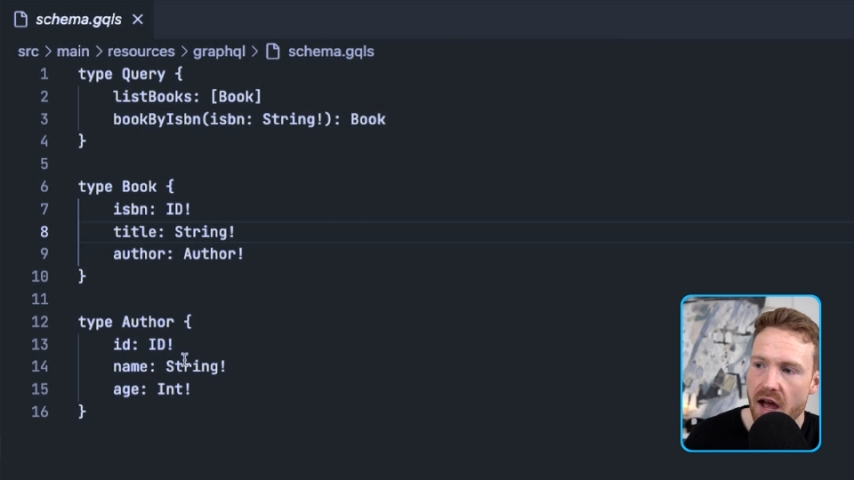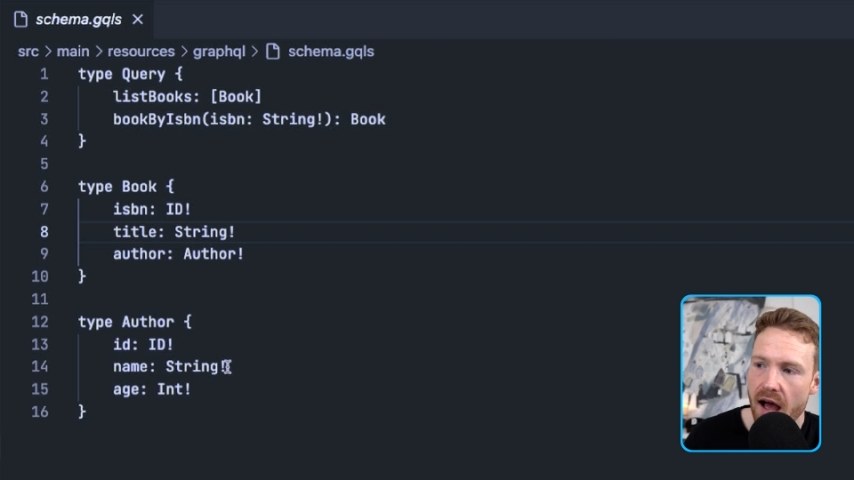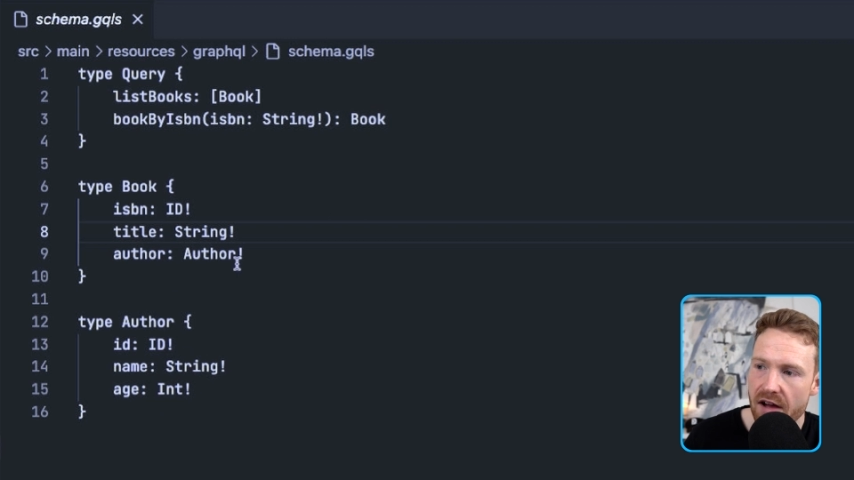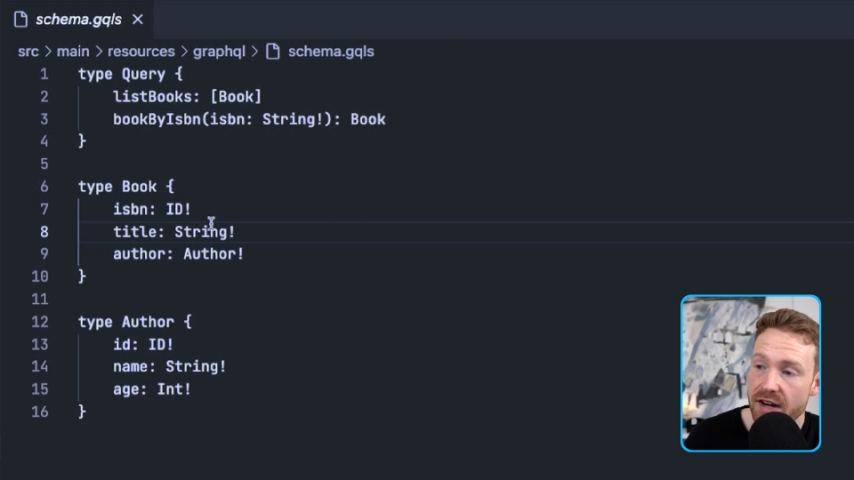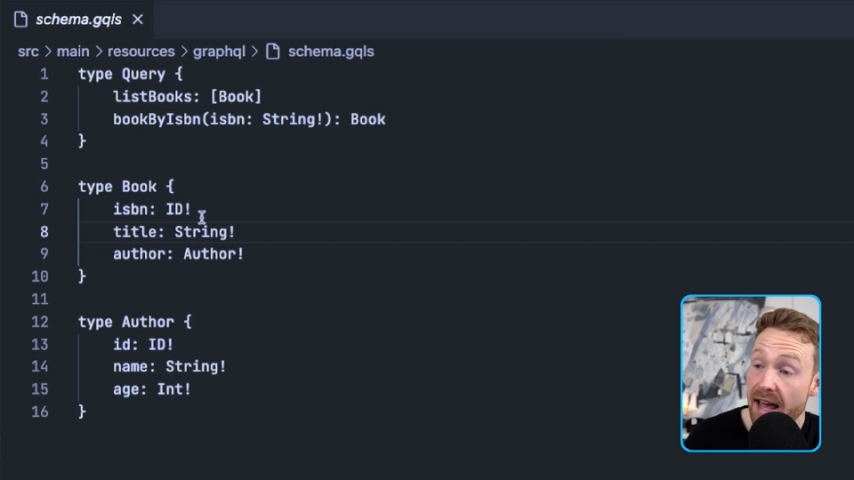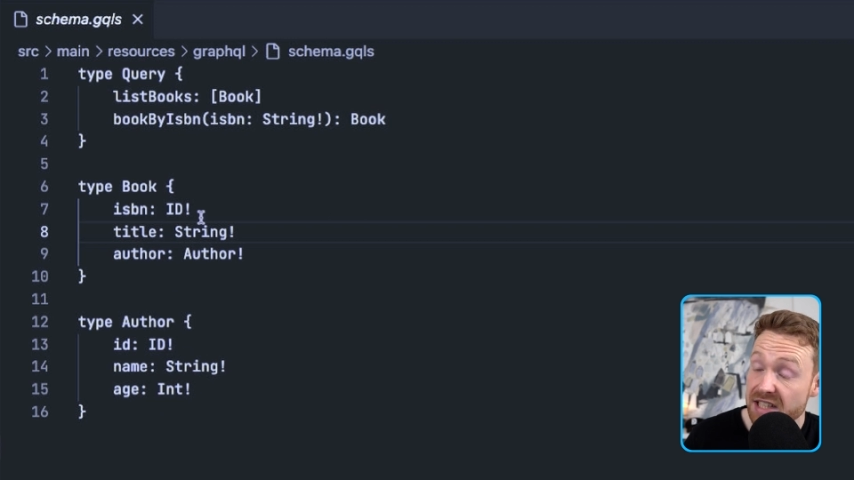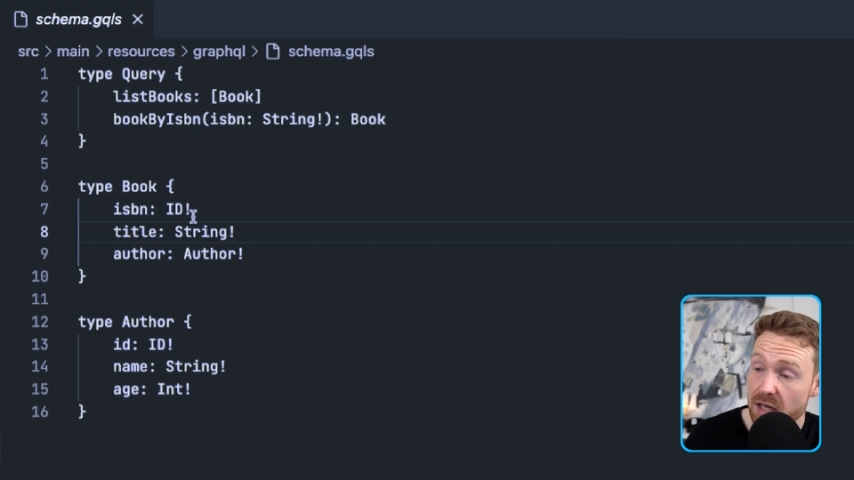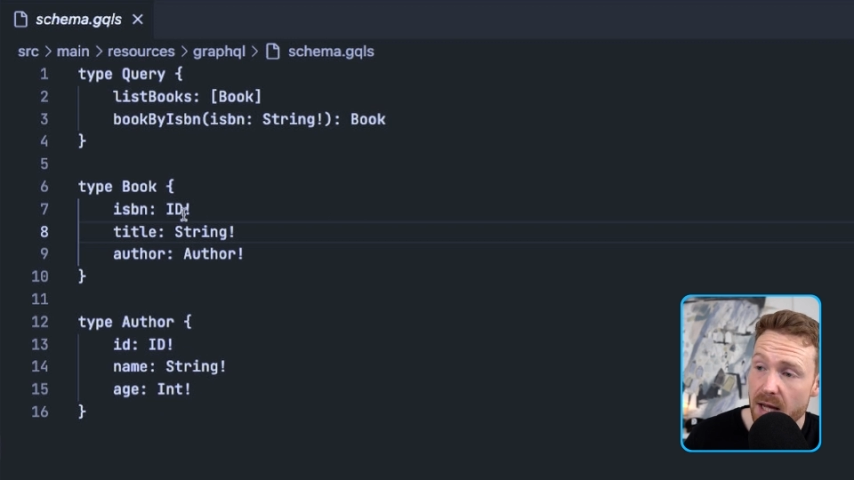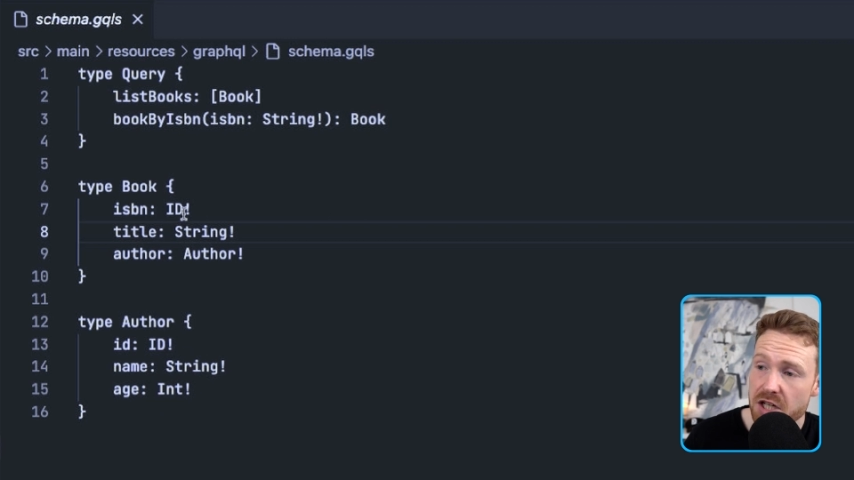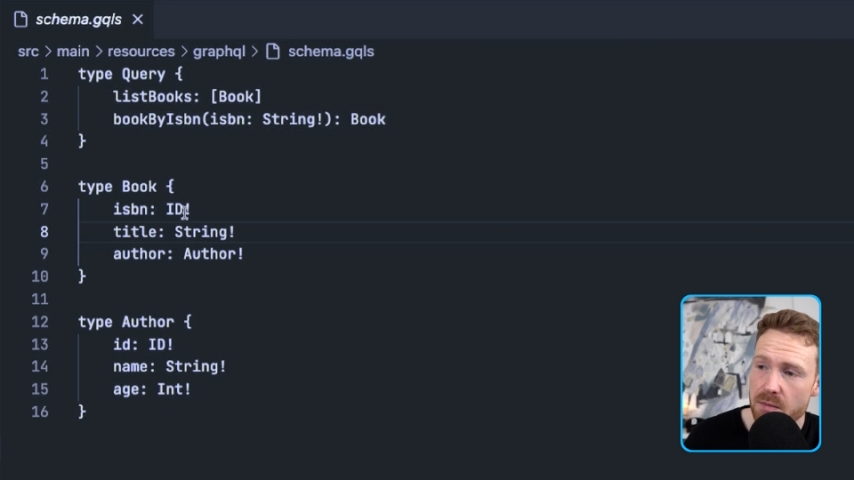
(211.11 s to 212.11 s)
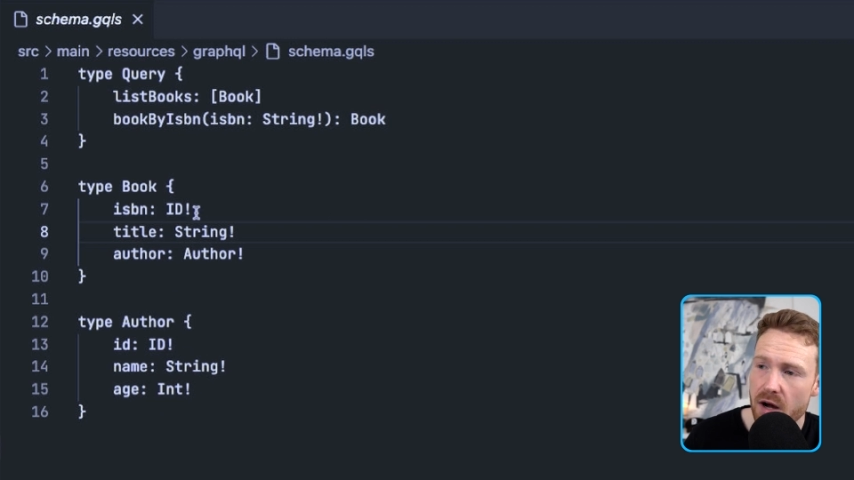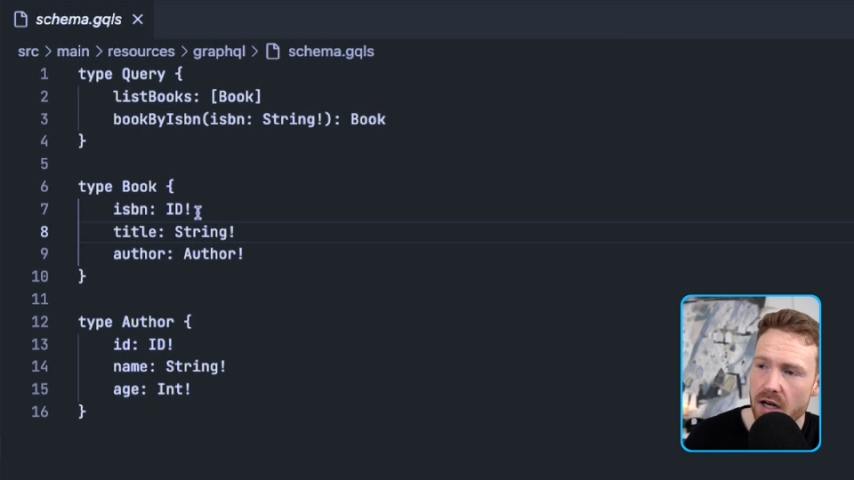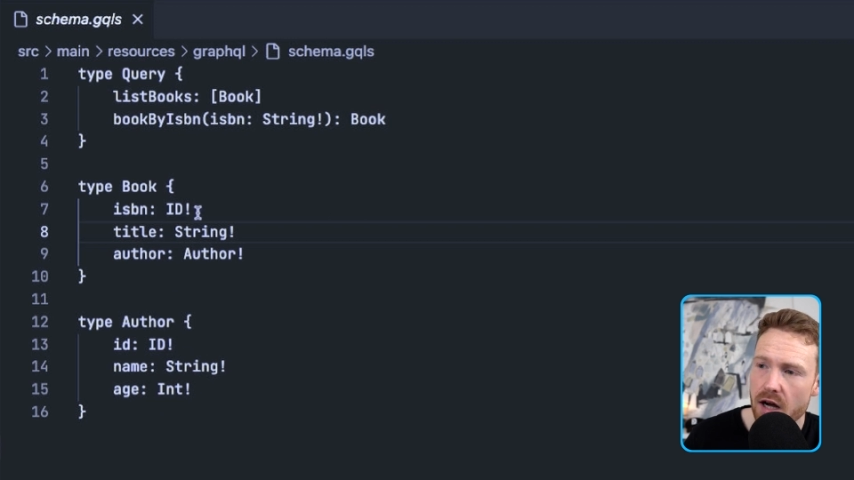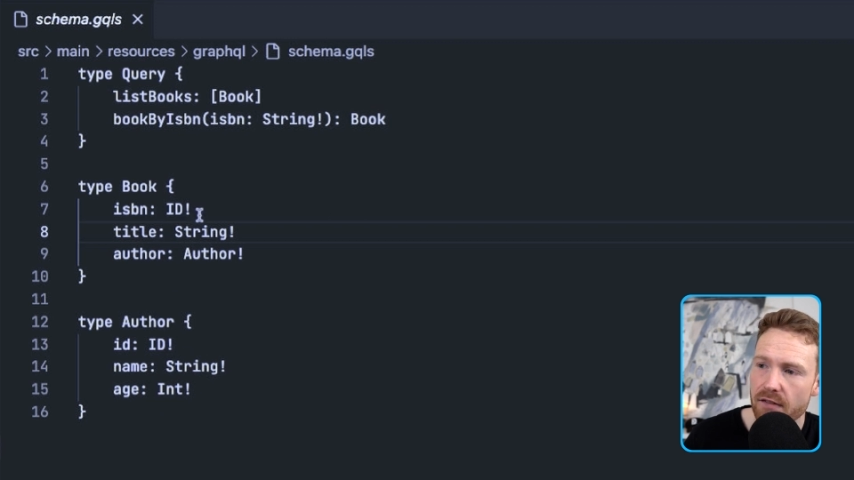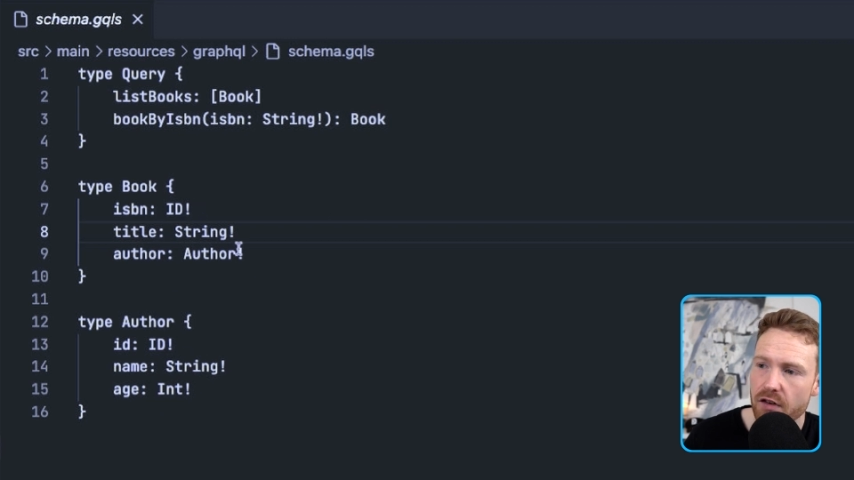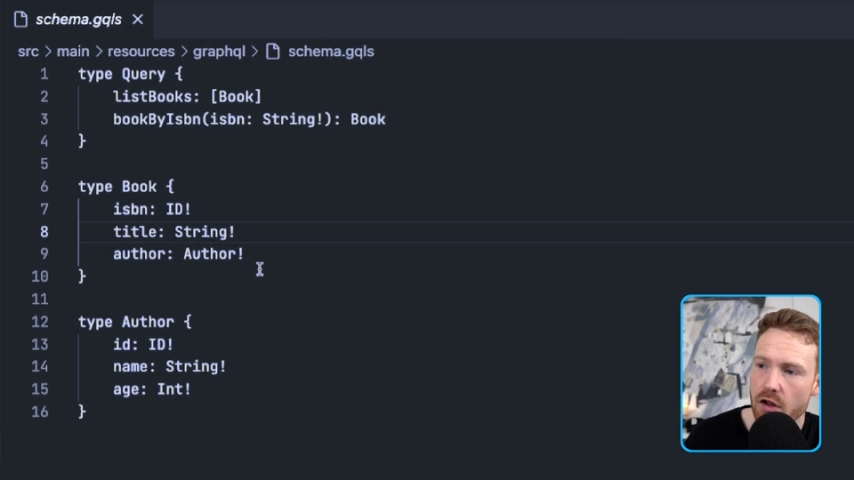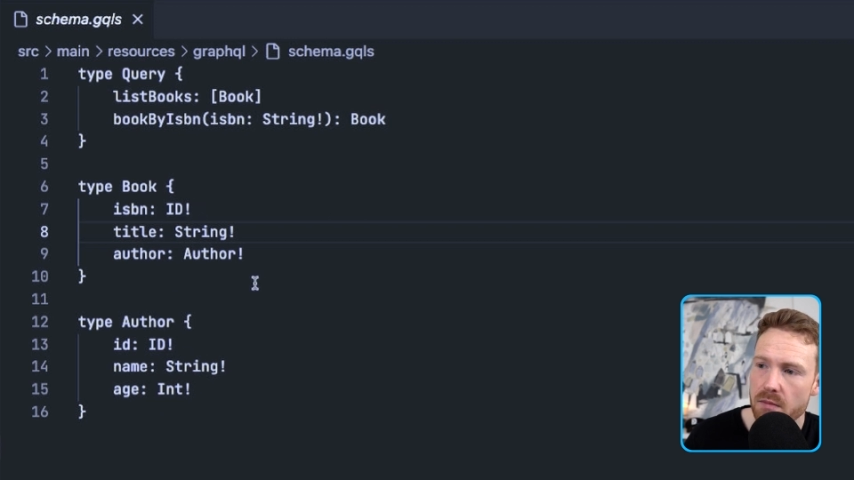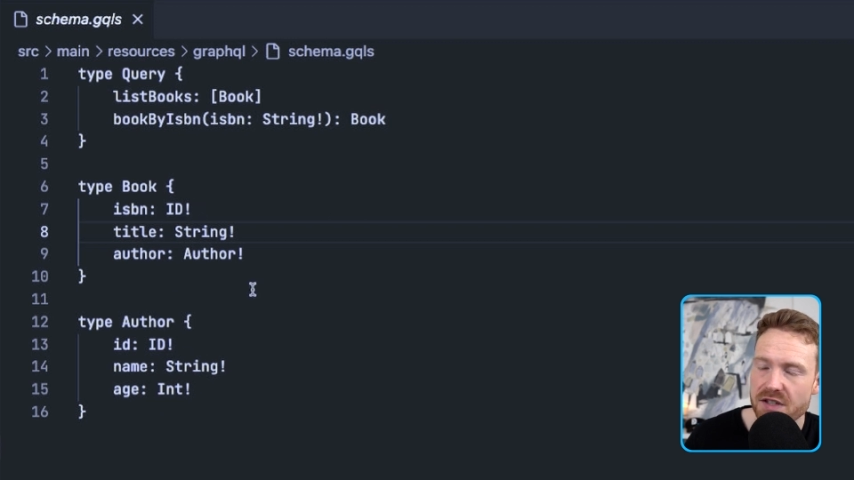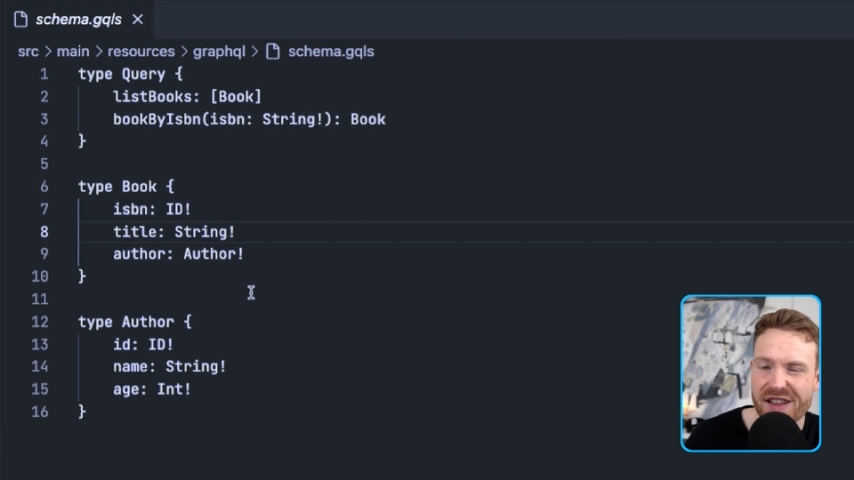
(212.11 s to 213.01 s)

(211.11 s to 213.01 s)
have an exclamation mark after them,